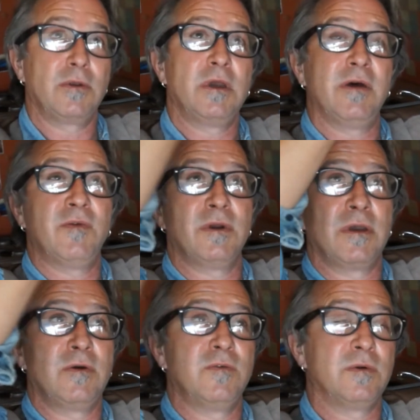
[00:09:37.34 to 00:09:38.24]
covered
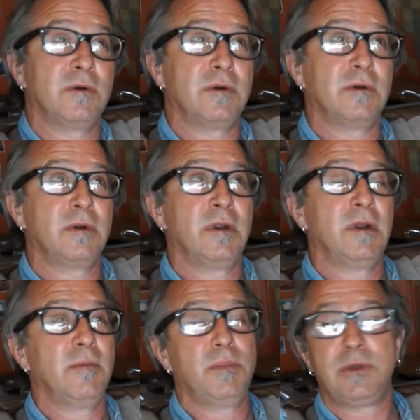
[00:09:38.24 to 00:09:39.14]
over
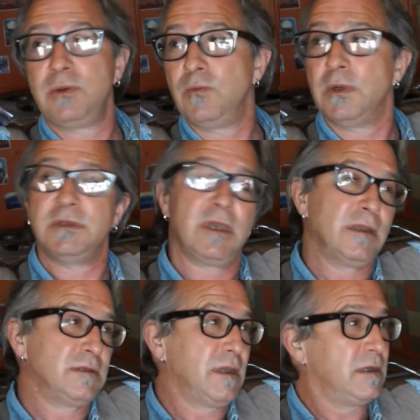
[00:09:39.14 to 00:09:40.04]
between one
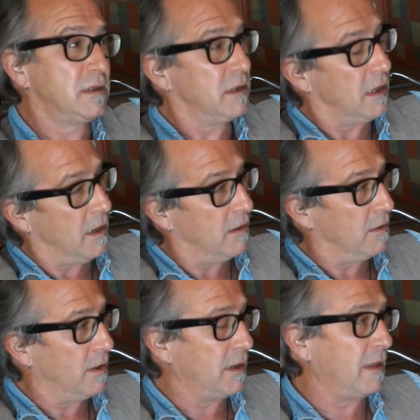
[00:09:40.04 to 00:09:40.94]
sound stage and the
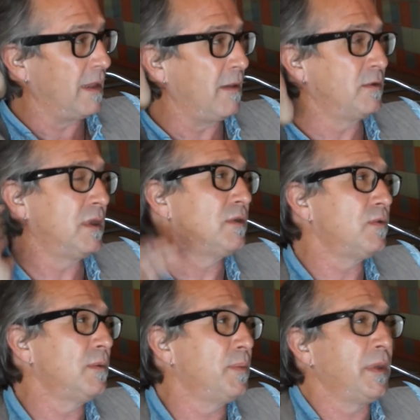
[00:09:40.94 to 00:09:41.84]
other, and those
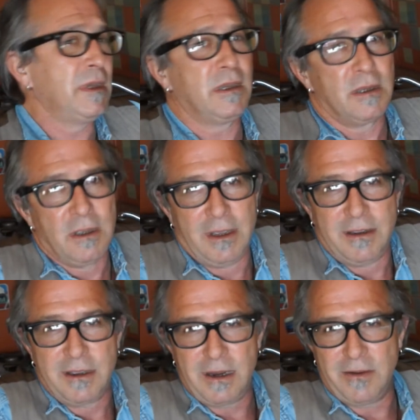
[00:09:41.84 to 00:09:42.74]
were big
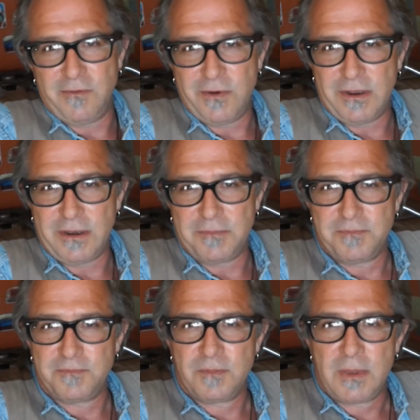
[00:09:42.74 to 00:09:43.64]
kind of
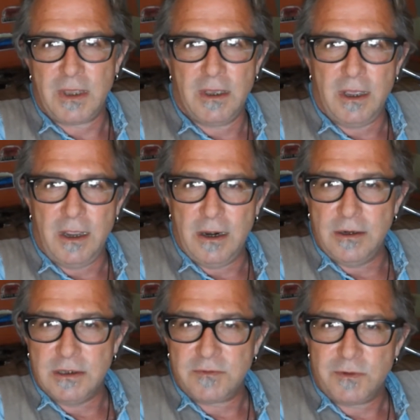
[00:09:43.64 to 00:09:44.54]

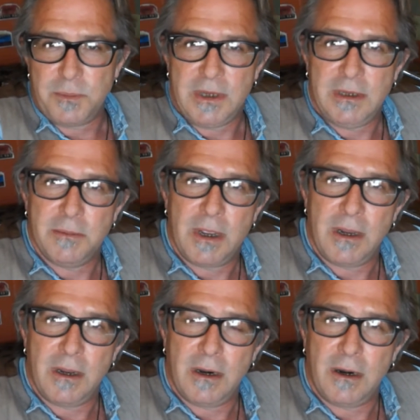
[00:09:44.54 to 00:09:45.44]
areas for me and
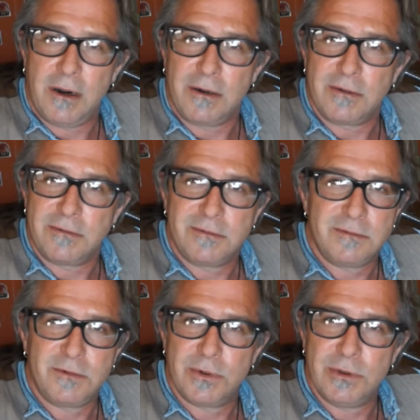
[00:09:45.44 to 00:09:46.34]
my art
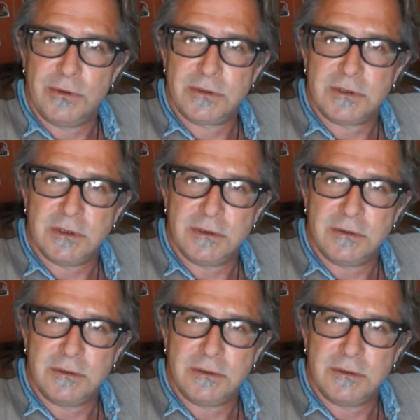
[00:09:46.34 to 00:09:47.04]
crews to